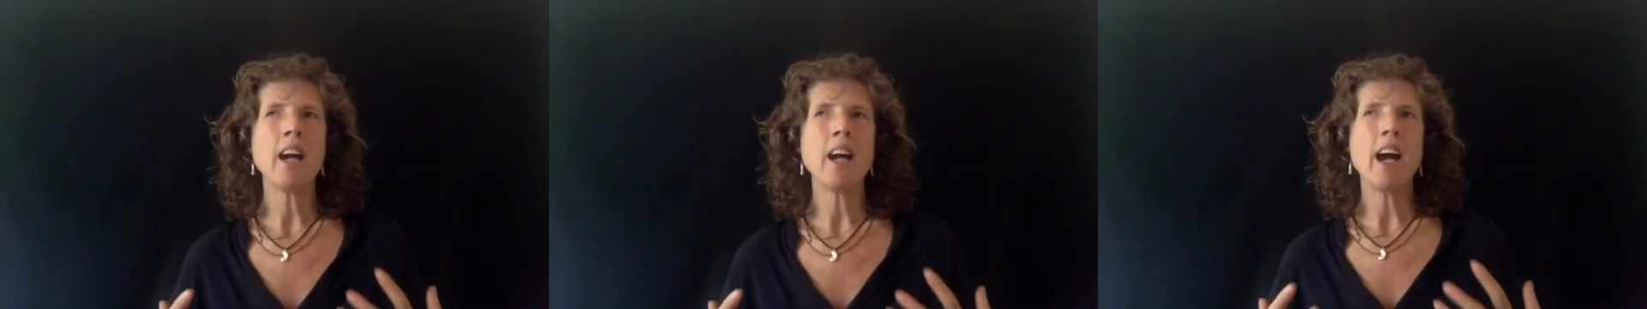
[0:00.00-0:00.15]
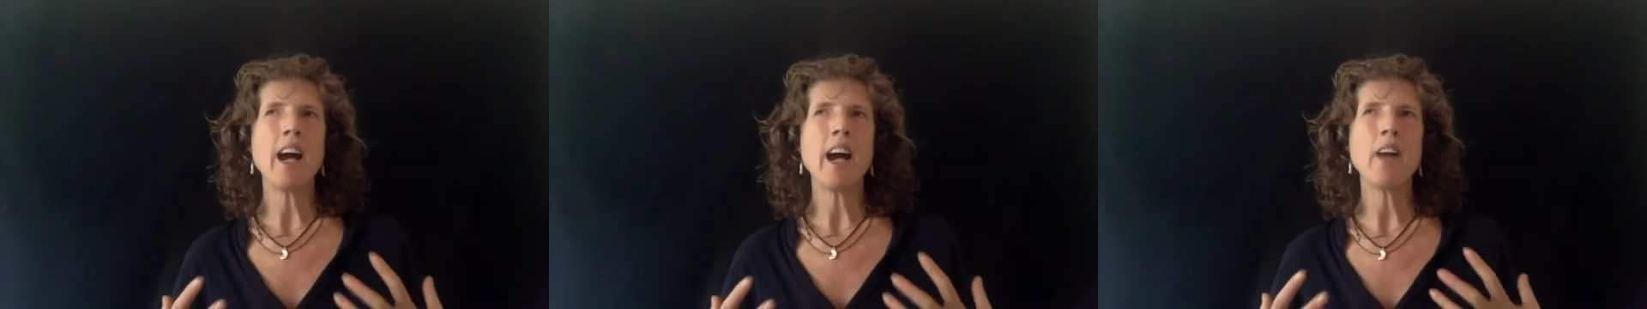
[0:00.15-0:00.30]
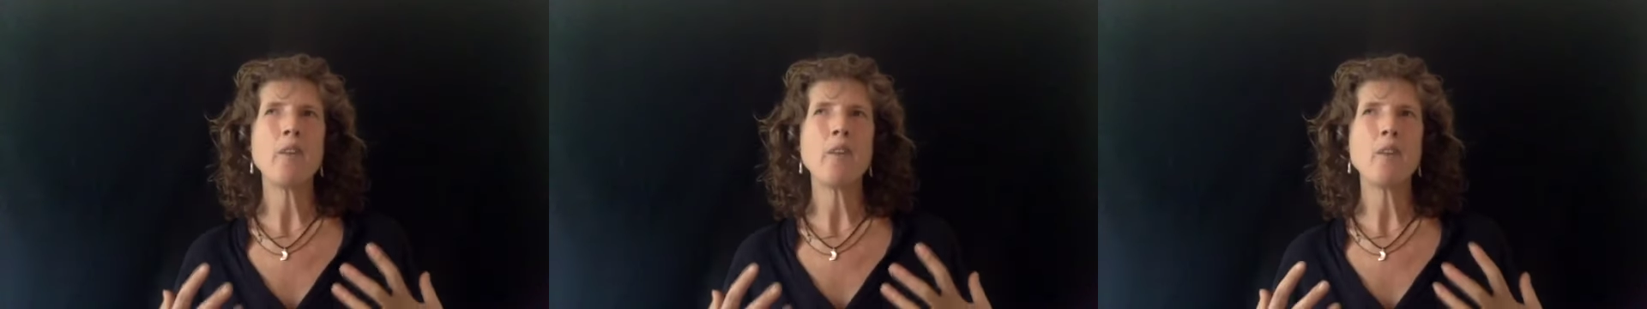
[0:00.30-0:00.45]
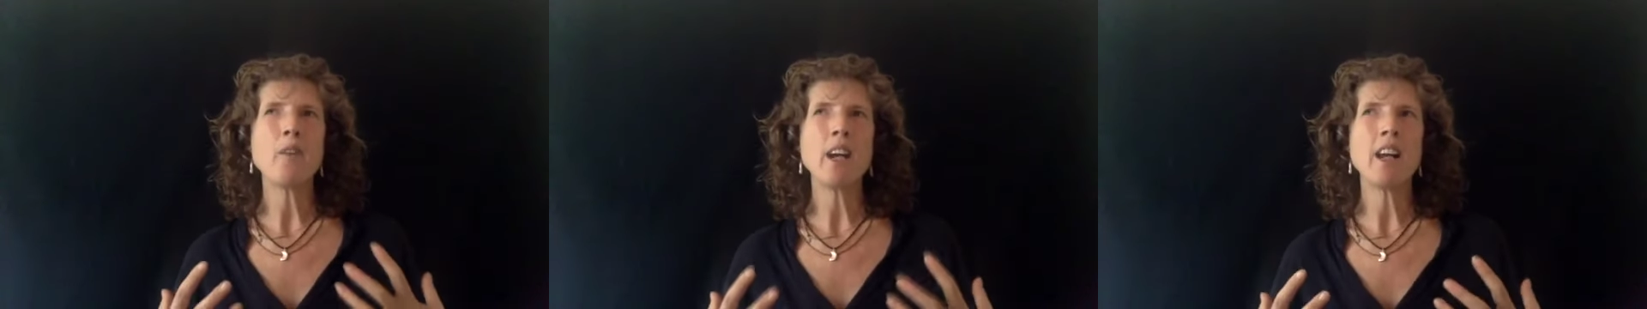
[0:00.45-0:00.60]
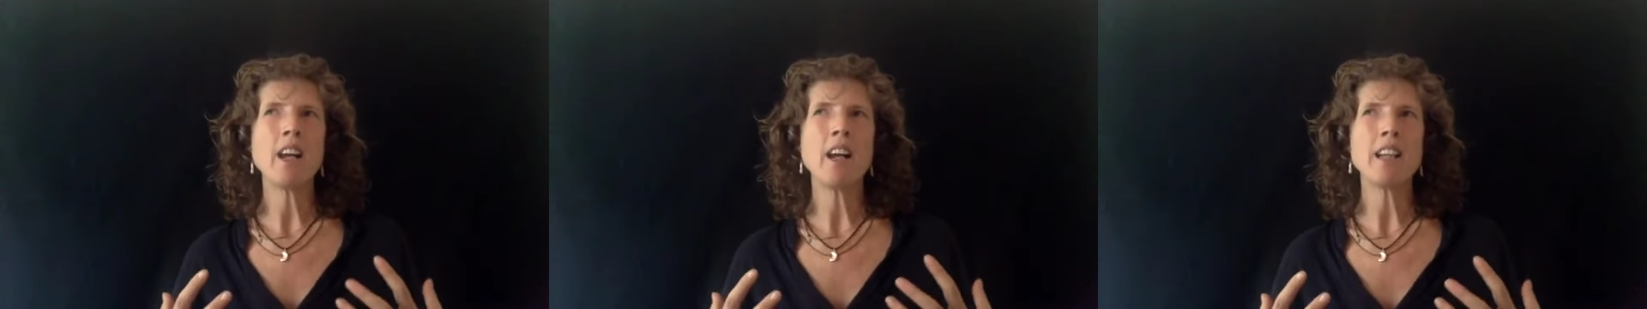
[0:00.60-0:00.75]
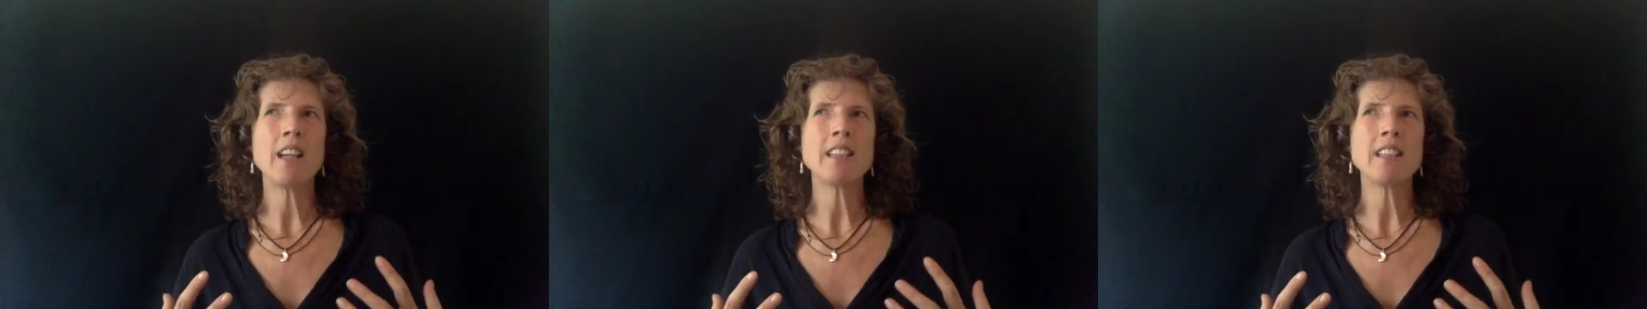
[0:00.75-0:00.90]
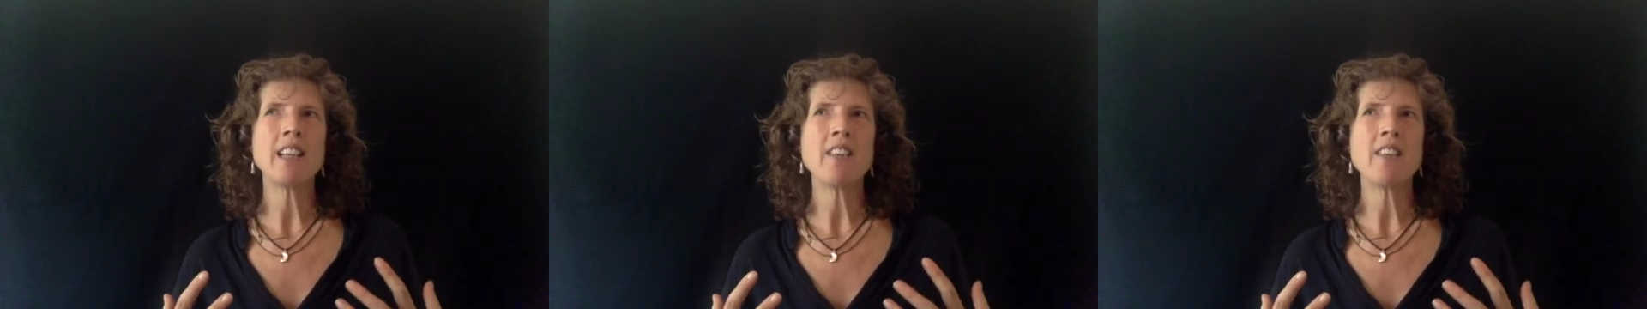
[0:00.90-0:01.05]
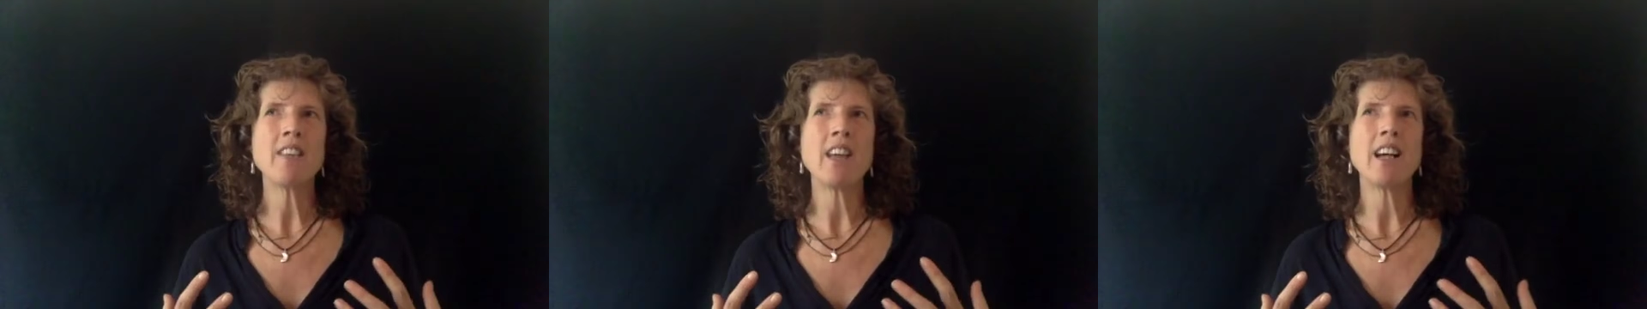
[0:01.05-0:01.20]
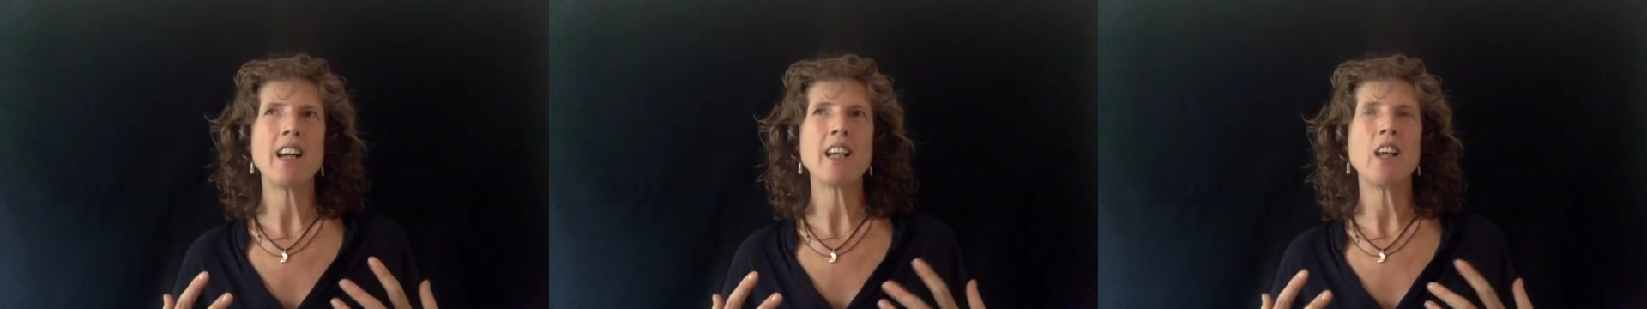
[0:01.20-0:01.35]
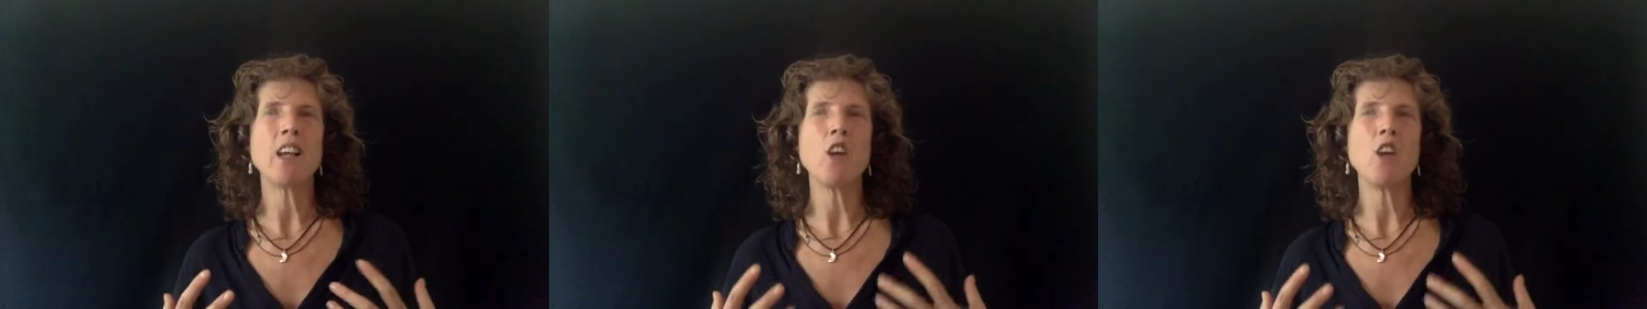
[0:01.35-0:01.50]
and realizing
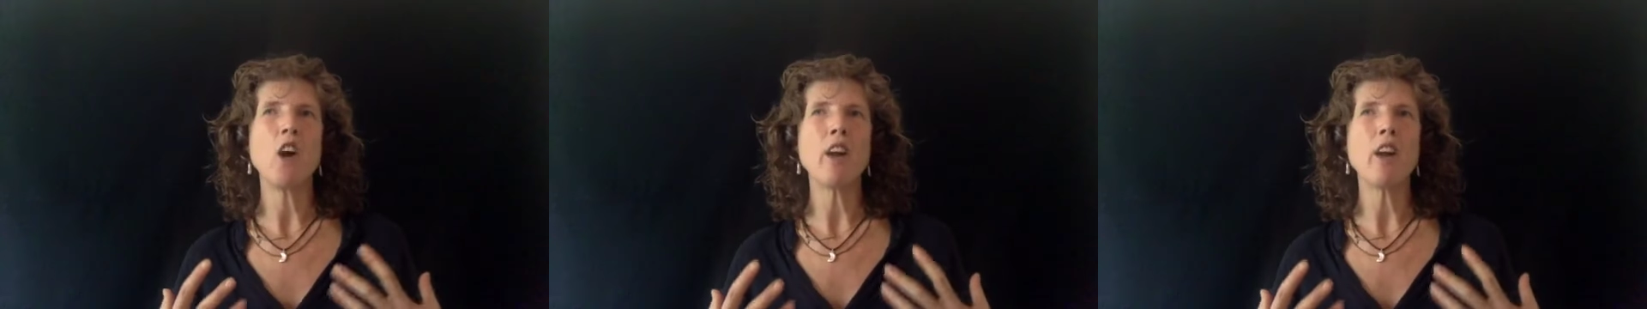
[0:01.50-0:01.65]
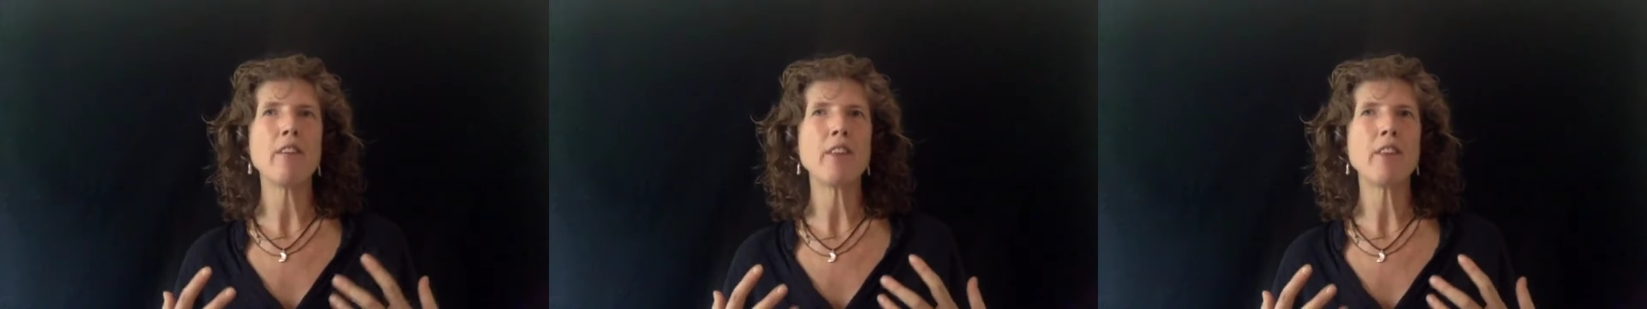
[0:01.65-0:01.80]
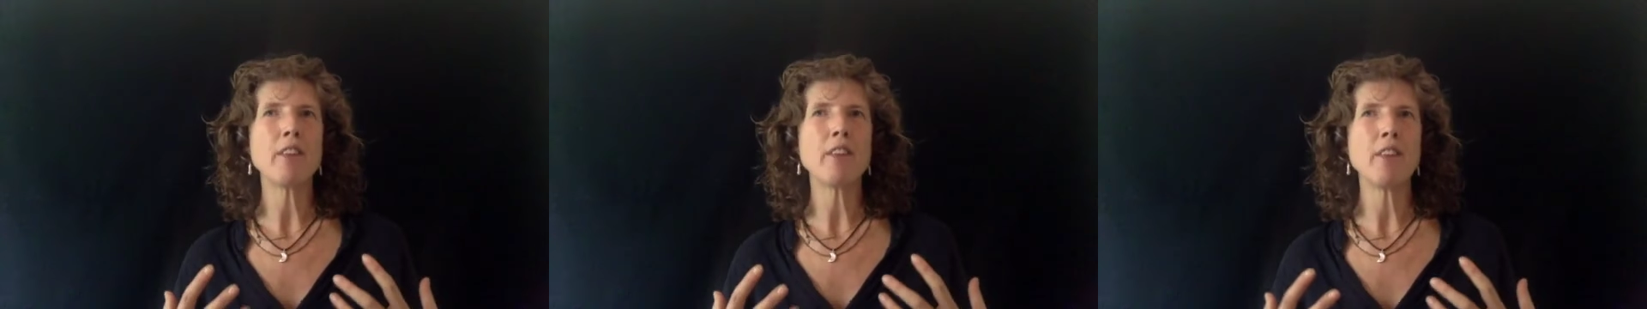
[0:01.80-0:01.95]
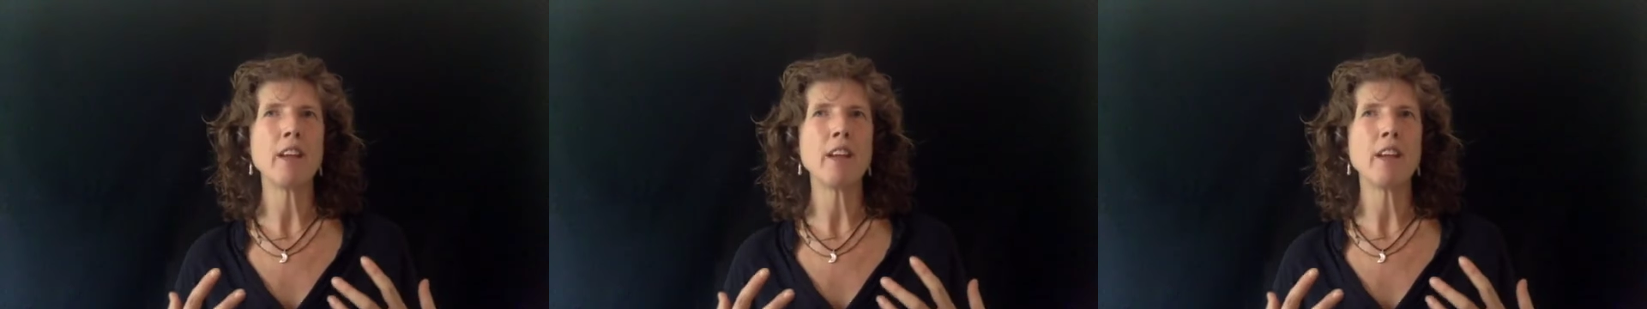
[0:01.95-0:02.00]
that a lot of the